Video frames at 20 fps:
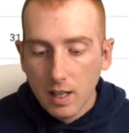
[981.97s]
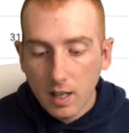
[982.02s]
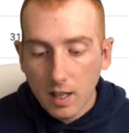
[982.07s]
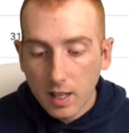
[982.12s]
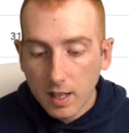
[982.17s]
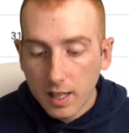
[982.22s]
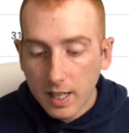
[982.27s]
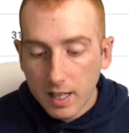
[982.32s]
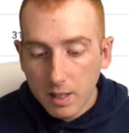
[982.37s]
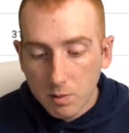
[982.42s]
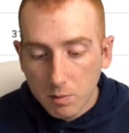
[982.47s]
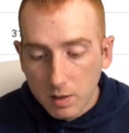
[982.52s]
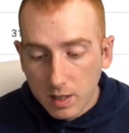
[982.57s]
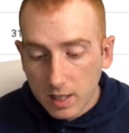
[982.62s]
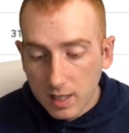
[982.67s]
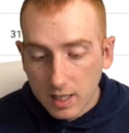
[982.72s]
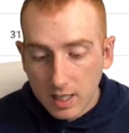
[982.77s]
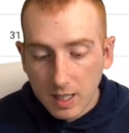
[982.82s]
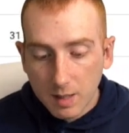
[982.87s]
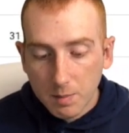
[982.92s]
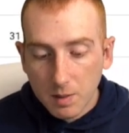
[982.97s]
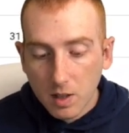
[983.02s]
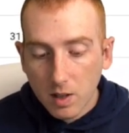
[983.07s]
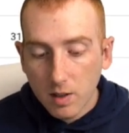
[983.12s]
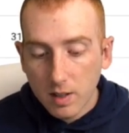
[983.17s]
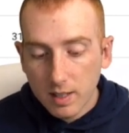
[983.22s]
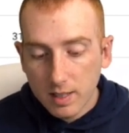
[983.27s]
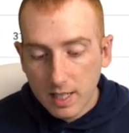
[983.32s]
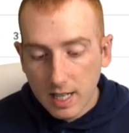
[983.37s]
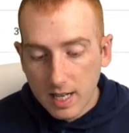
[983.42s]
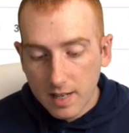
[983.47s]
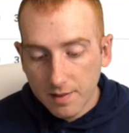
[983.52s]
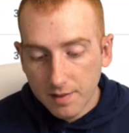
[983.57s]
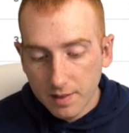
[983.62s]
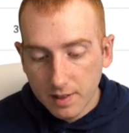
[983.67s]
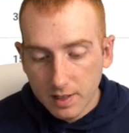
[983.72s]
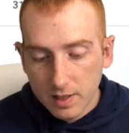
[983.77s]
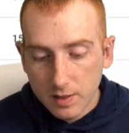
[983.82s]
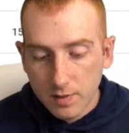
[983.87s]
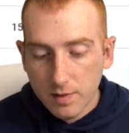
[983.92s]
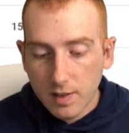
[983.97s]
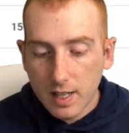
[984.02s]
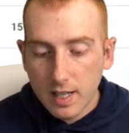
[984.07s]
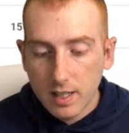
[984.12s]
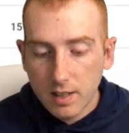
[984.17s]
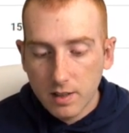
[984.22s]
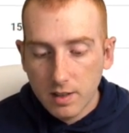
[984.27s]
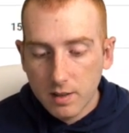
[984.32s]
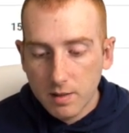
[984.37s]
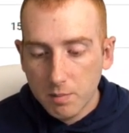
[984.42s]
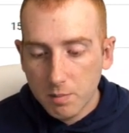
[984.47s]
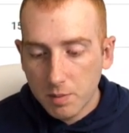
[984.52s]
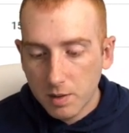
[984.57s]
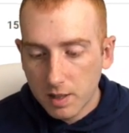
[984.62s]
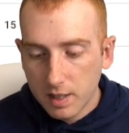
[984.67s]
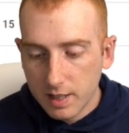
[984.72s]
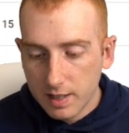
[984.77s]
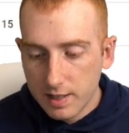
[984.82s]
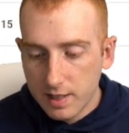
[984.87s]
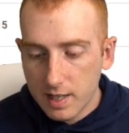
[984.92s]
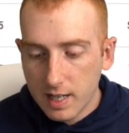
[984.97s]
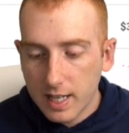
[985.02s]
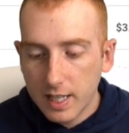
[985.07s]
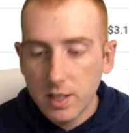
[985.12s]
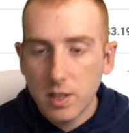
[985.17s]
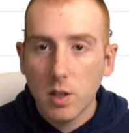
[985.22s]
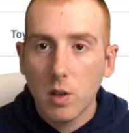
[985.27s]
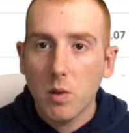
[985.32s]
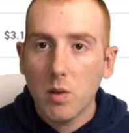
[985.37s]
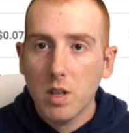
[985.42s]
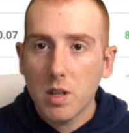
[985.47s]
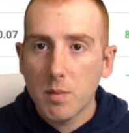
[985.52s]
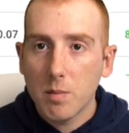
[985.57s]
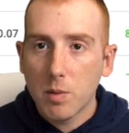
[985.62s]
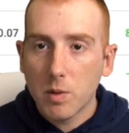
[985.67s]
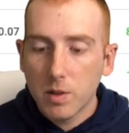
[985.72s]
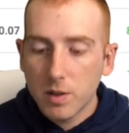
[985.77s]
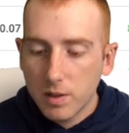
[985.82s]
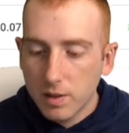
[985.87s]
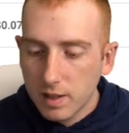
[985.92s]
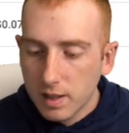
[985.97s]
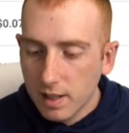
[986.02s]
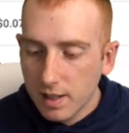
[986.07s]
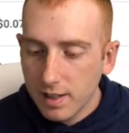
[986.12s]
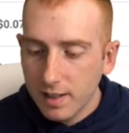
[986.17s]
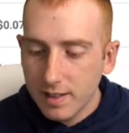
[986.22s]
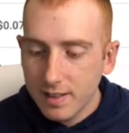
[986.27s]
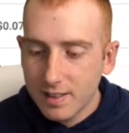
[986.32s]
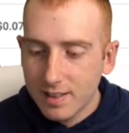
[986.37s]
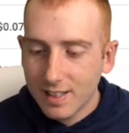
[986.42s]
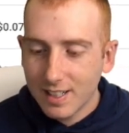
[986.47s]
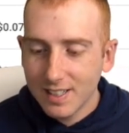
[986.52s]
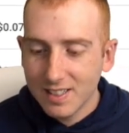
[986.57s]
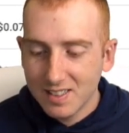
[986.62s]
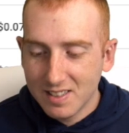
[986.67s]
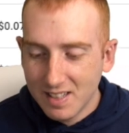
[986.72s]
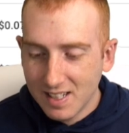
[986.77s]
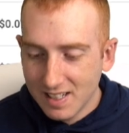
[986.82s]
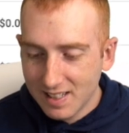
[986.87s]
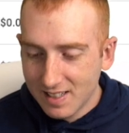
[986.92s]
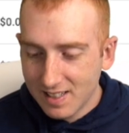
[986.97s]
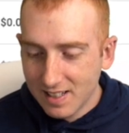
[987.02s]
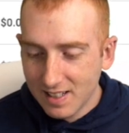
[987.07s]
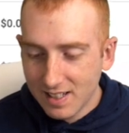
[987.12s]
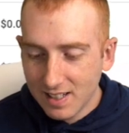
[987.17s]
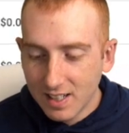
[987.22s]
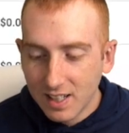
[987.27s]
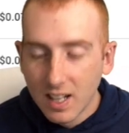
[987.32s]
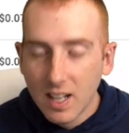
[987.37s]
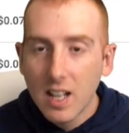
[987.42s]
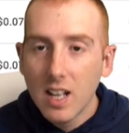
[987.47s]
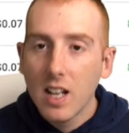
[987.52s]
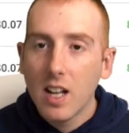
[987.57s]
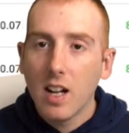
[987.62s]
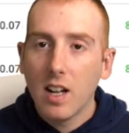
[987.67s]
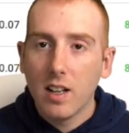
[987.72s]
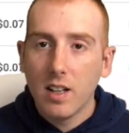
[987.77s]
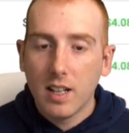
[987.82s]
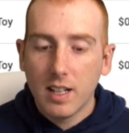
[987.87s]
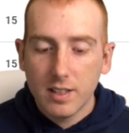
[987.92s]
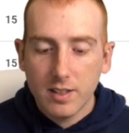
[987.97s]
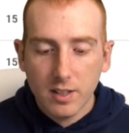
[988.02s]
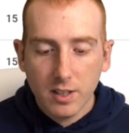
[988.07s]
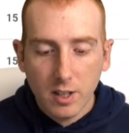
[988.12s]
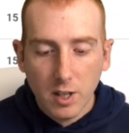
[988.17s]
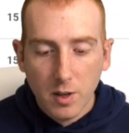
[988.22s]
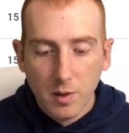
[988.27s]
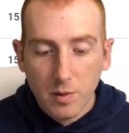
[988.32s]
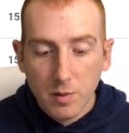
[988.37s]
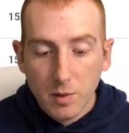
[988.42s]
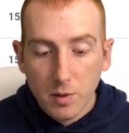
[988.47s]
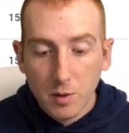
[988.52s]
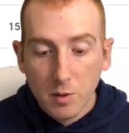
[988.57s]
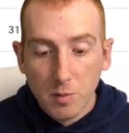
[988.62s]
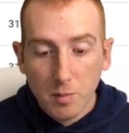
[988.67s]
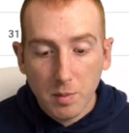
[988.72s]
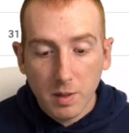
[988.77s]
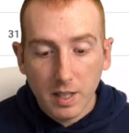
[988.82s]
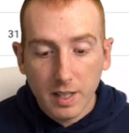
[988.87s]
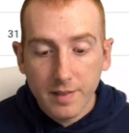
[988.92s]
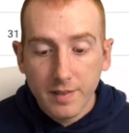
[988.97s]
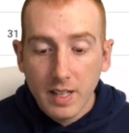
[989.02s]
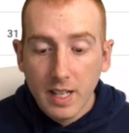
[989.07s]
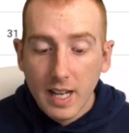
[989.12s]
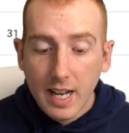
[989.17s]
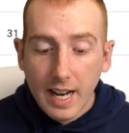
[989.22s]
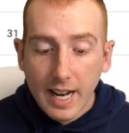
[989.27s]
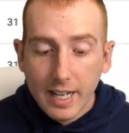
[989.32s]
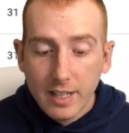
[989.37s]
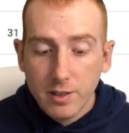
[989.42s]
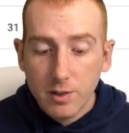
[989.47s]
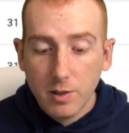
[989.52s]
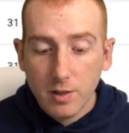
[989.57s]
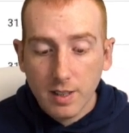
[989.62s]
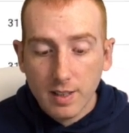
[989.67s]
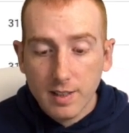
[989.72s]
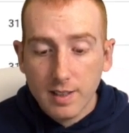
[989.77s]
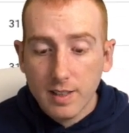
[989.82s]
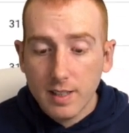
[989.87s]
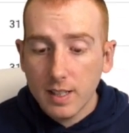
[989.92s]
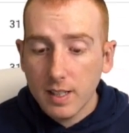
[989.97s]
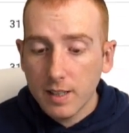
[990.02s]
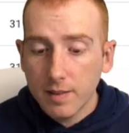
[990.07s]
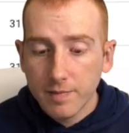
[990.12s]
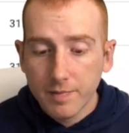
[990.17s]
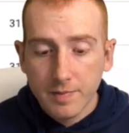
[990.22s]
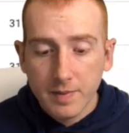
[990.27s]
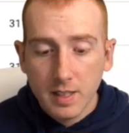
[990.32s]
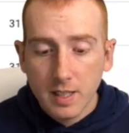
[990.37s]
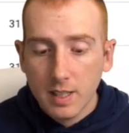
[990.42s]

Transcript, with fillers: Uh, and we could keep going down this file, but I don't want to bore you guys because that's a, a lot to go through. But as you can see,